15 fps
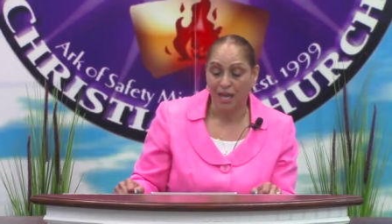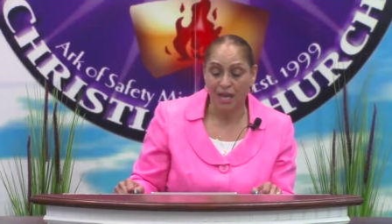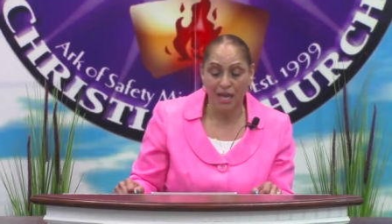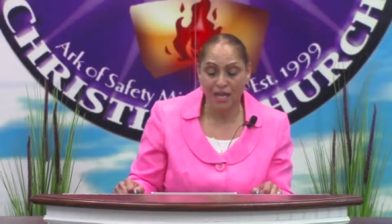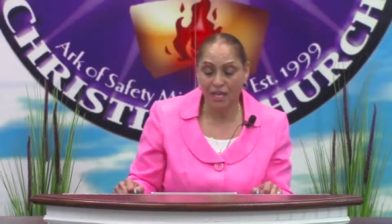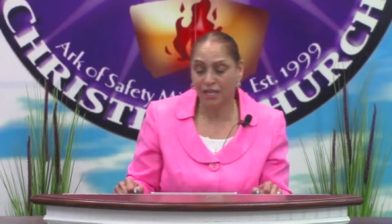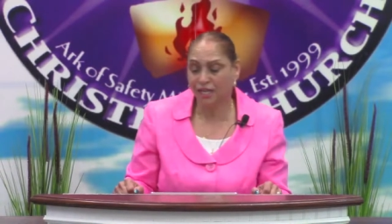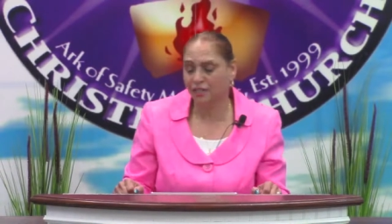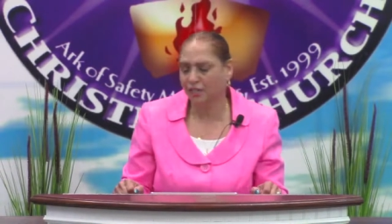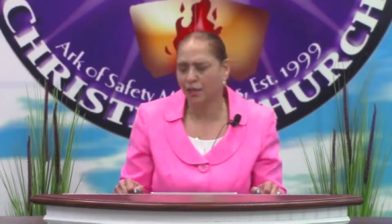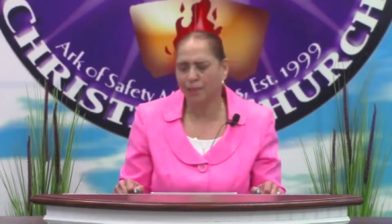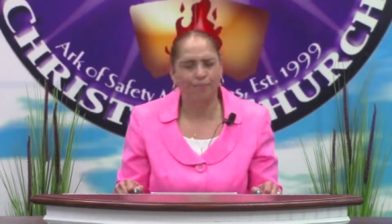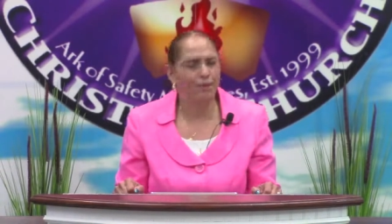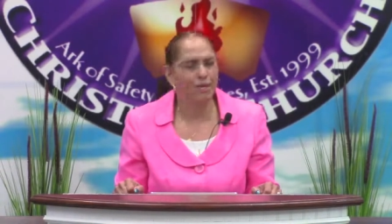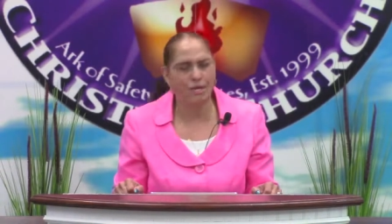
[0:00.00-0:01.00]
It is
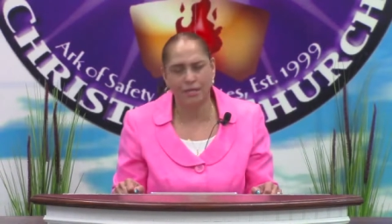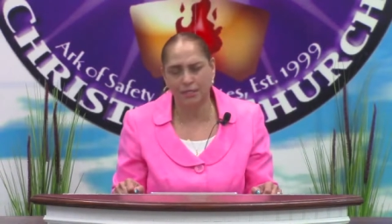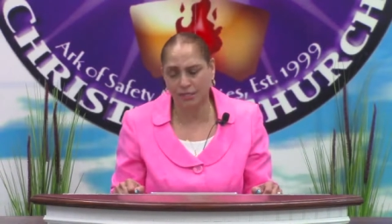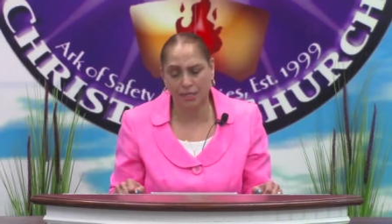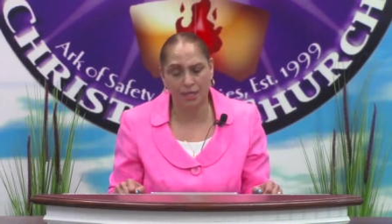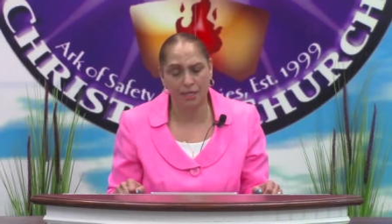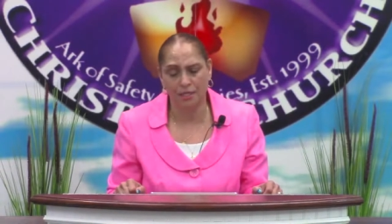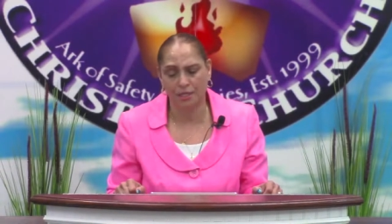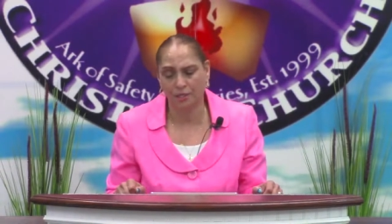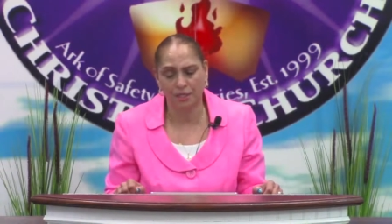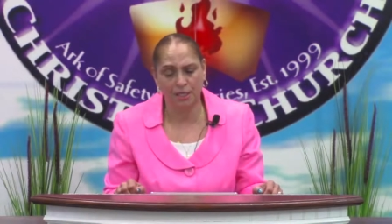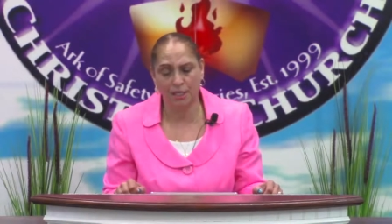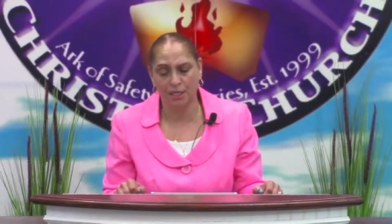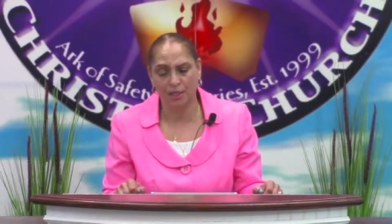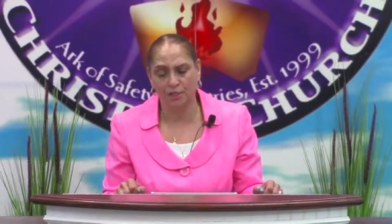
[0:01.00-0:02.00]
a busy
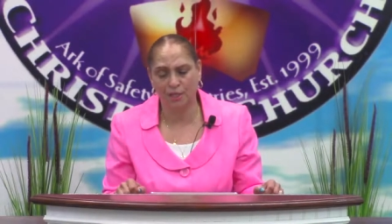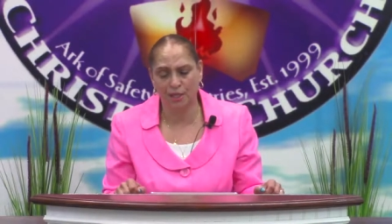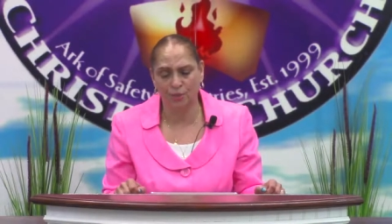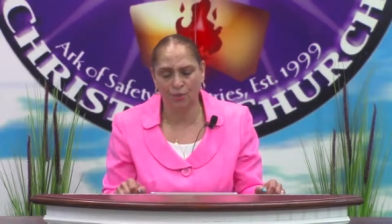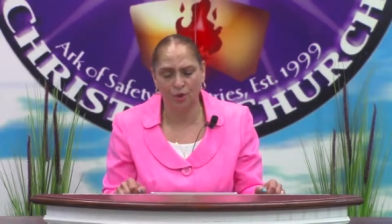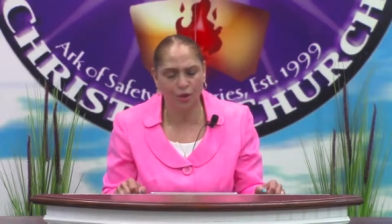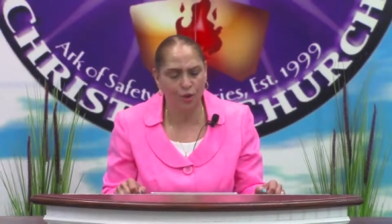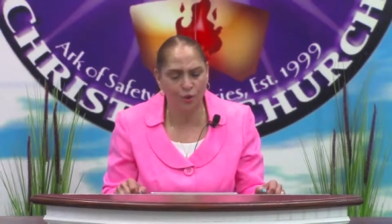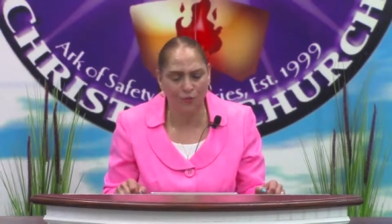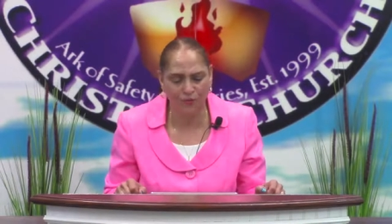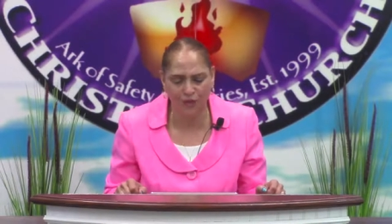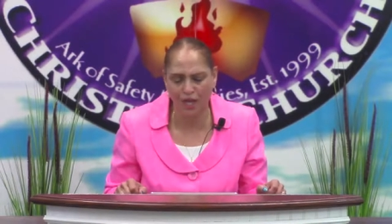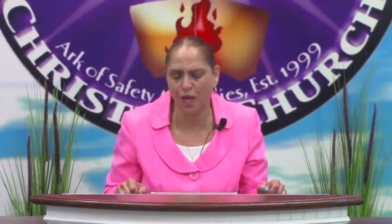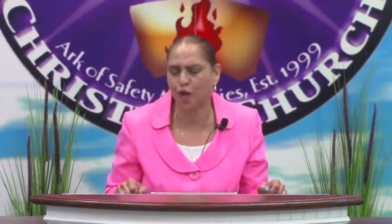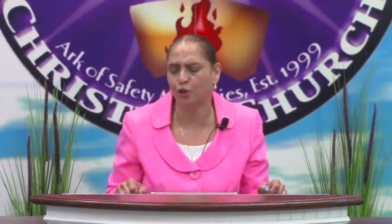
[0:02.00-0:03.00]
season when you
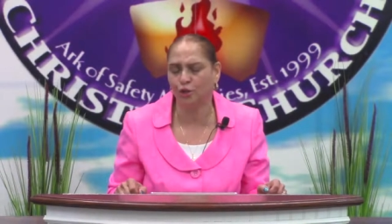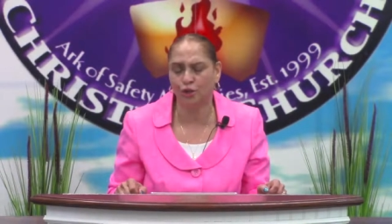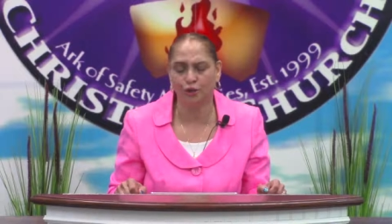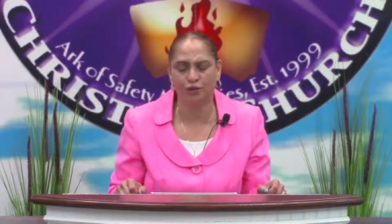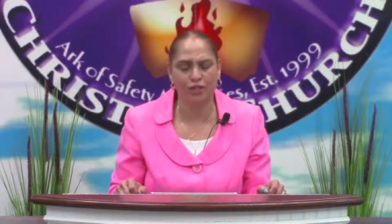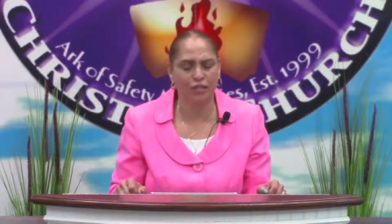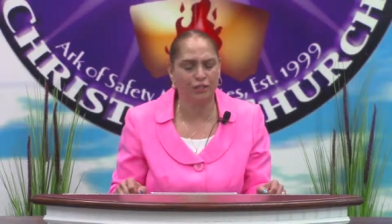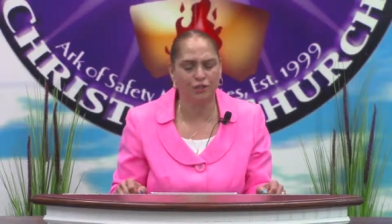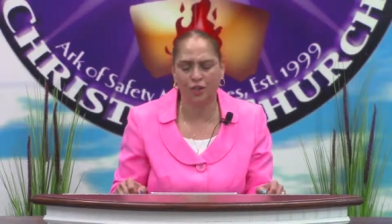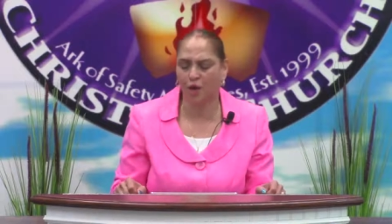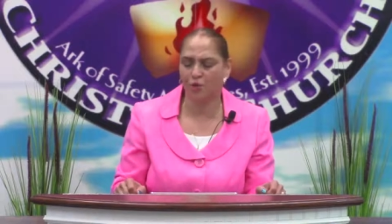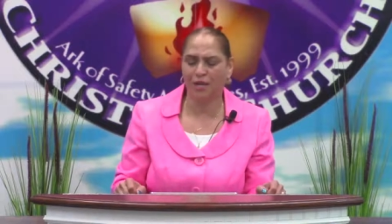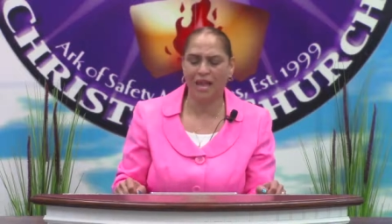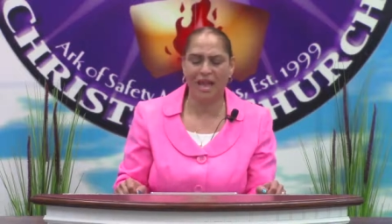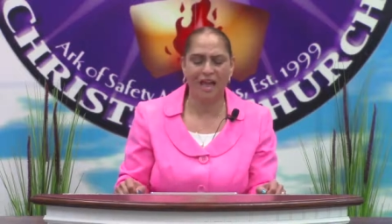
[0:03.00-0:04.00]
feel you just
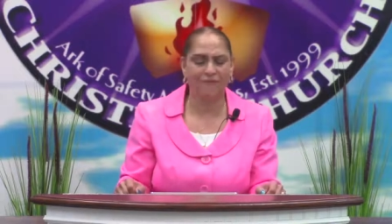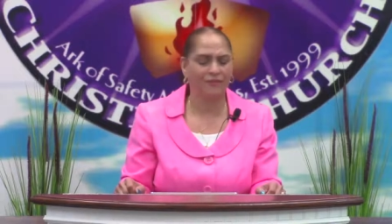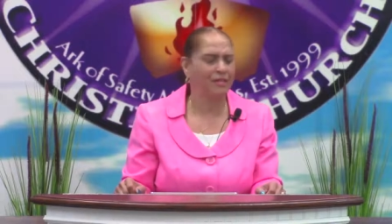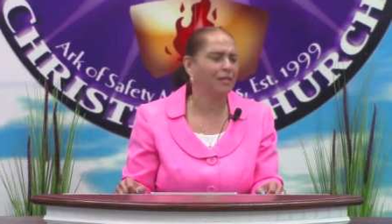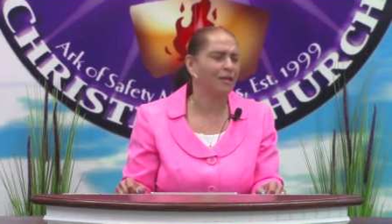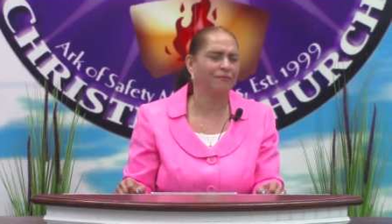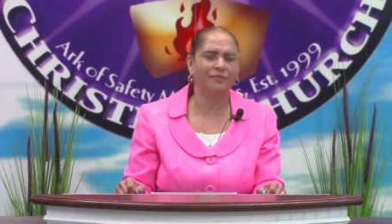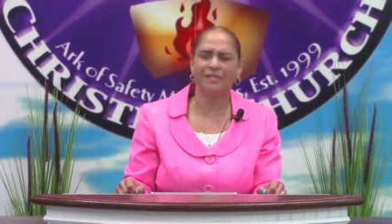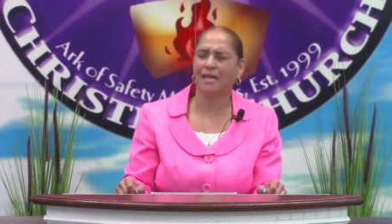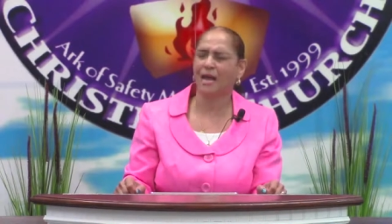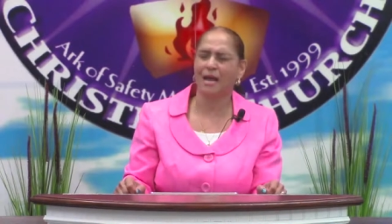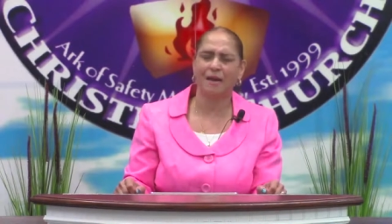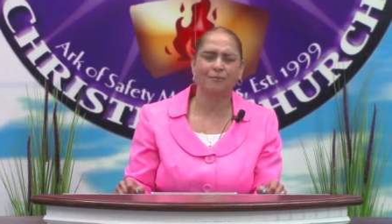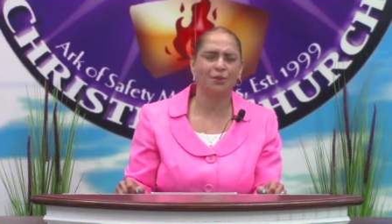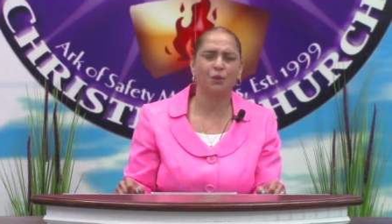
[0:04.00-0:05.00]
don't have enough
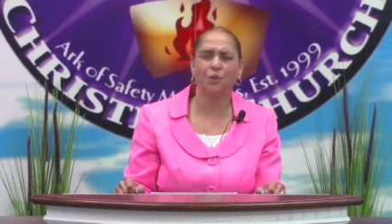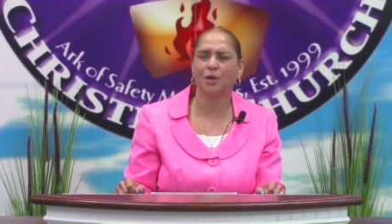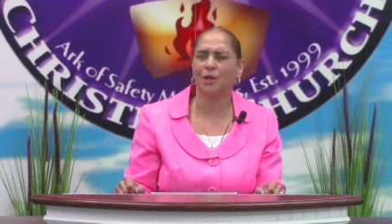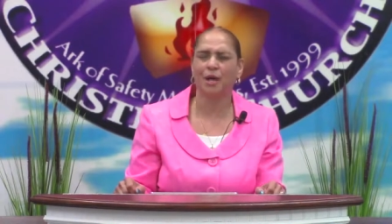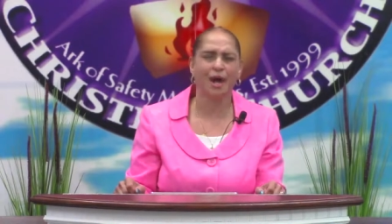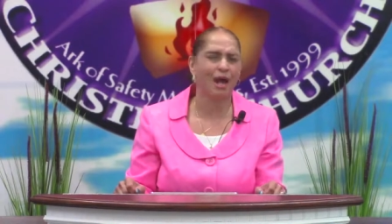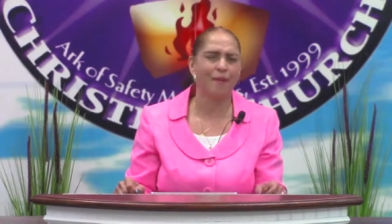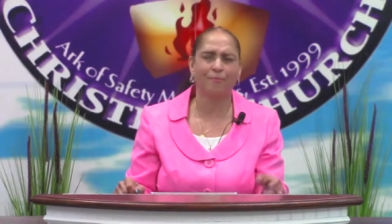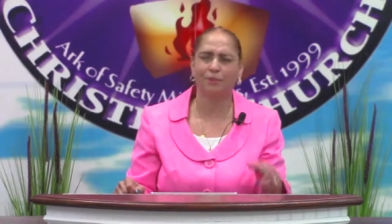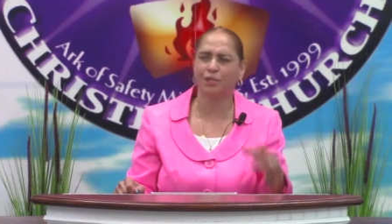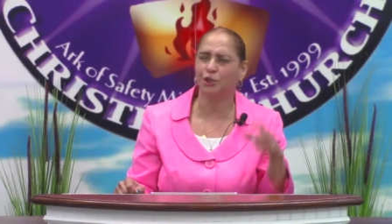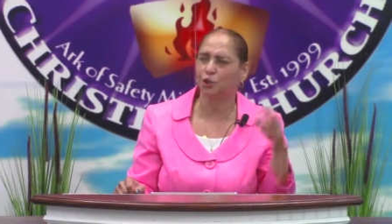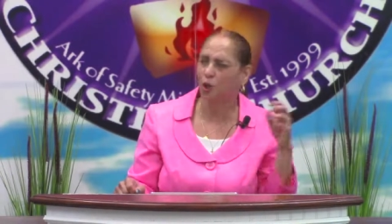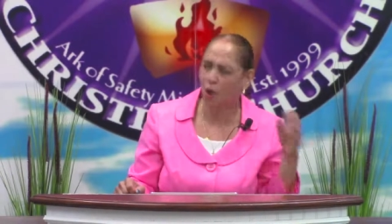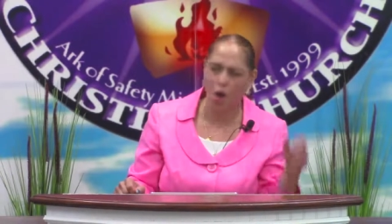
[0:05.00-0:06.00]
time to
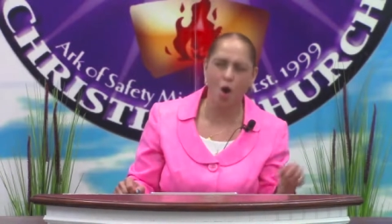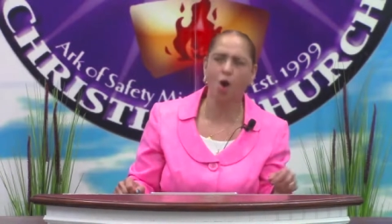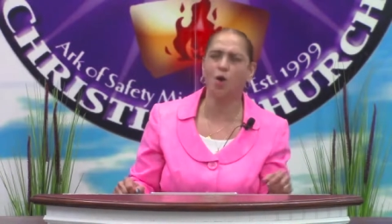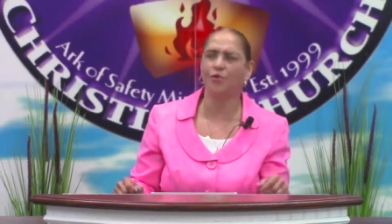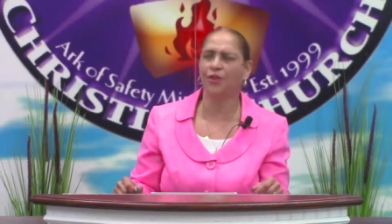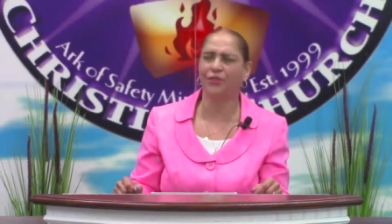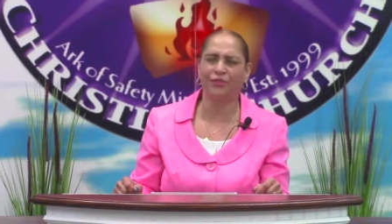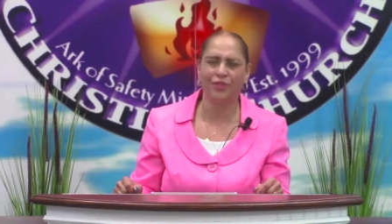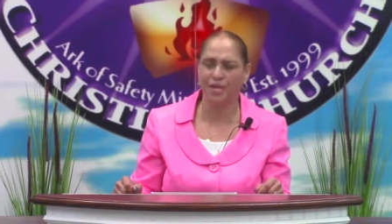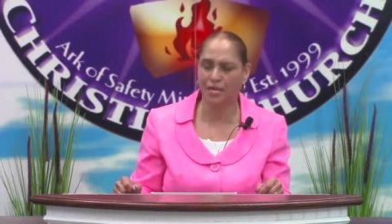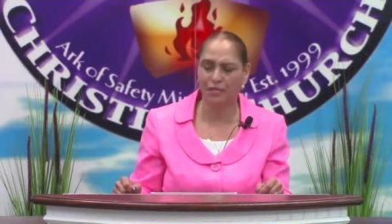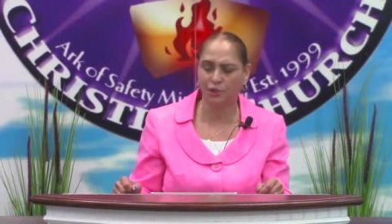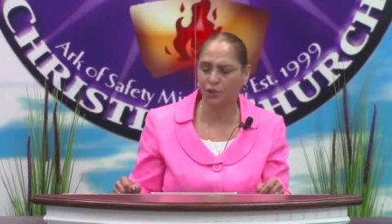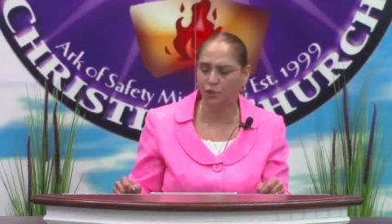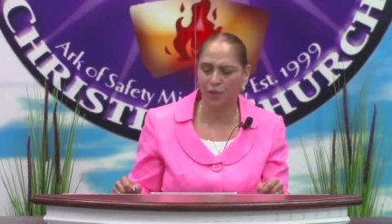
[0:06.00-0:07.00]
accomplish all the
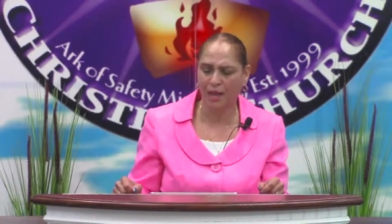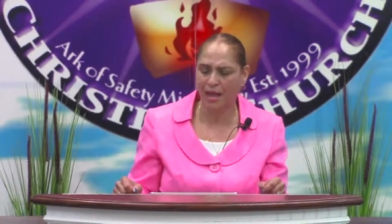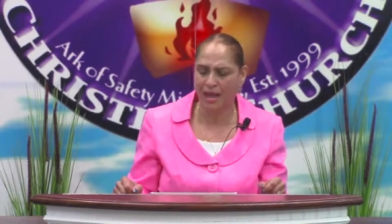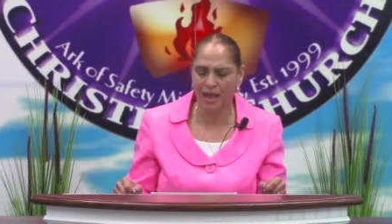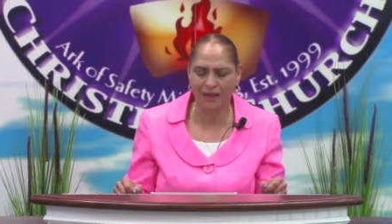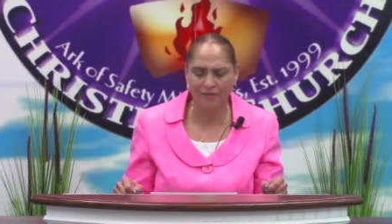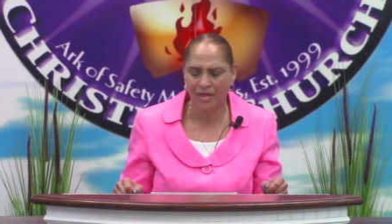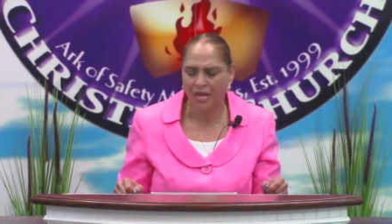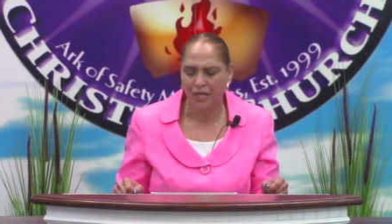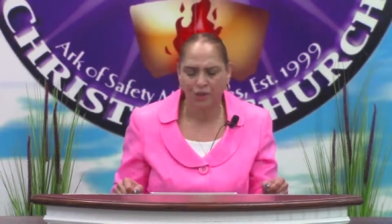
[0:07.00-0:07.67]
things you have